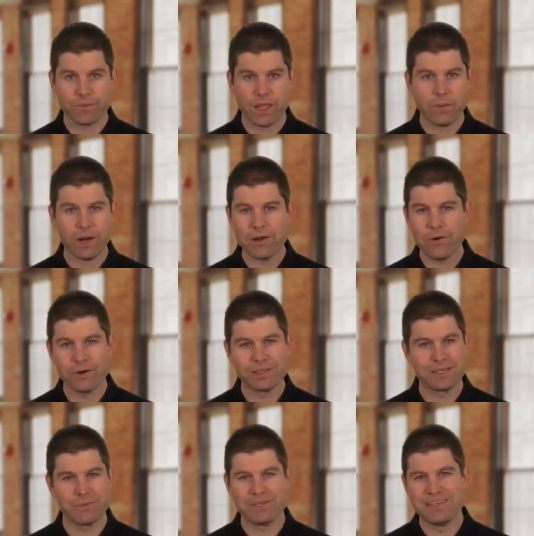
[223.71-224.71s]
And when I
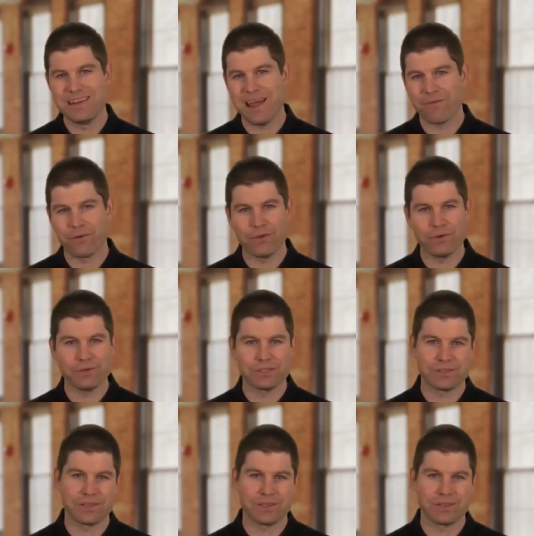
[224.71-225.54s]
noticed, it was never those